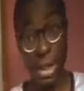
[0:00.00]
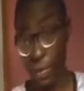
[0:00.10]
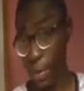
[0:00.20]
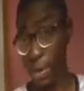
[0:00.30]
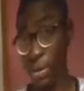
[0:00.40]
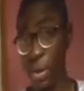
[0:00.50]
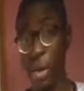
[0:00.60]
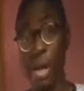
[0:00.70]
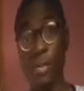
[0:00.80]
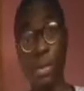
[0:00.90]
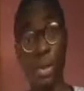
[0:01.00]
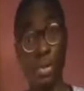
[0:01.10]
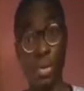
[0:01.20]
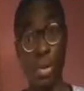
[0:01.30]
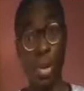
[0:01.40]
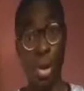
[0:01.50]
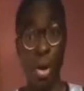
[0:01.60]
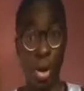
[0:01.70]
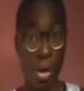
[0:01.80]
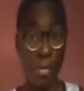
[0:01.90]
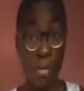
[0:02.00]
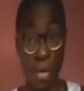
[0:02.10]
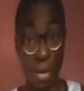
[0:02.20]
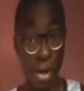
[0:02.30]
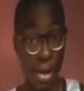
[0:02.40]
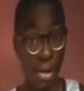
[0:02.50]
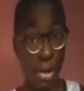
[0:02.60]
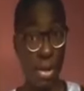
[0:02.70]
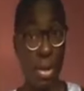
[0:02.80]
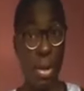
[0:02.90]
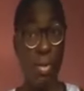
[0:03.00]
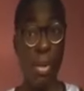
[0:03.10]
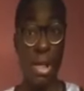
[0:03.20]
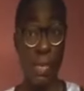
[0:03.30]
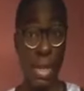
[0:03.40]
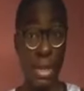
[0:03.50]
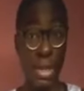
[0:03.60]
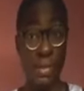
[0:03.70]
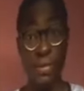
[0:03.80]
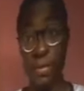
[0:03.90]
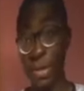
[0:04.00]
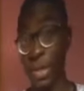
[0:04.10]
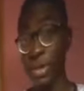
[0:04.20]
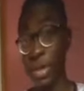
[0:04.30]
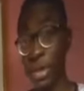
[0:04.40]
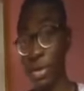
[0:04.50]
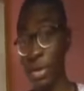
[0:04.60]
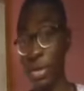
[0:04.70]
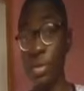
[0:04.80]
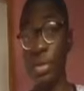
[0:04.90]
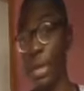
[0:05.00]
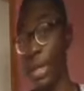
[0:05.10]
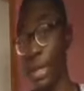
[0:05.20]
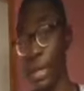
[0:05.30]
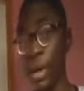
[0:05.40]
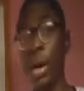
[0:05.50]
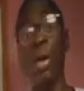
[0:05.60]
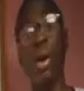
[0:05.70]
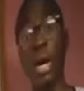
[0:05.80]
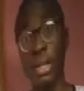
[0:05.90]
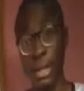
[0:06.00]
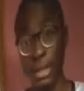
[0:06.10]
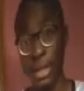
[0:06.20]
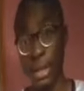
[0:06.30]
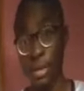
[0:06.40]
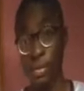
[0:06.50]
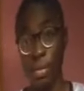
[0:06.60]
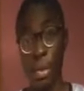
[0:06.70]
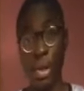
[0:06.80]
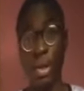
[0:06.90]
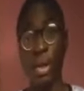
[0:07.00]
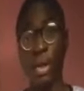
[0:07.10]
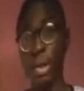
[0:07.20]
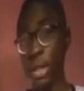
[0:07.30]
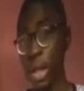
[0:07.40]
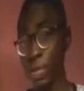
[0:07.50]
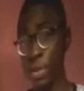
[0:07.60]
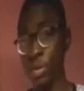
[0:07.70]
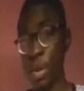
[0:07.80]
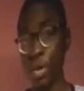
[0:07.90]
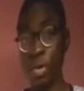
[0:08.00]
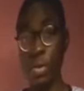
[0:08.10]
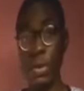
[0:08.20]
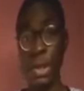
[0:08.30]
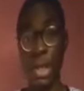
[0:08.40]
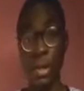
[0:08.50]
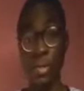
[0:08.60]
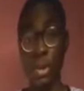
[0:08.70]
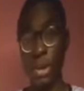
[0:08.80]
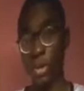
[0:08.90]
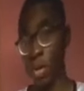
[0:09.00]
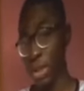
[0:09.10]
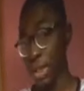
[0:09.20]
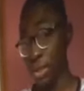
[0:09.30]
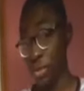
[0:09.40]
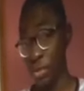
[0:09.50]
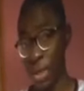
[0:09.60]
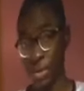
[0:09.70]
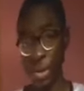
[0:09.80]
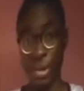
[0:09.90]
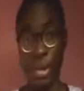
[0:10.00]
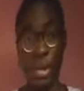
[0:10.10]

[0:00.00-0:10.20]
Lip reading: in this particular episode of our Crash Mathematics for Senior Secondary School 3 or SS3, in this episode we are going to be dealing with coordinate geometry.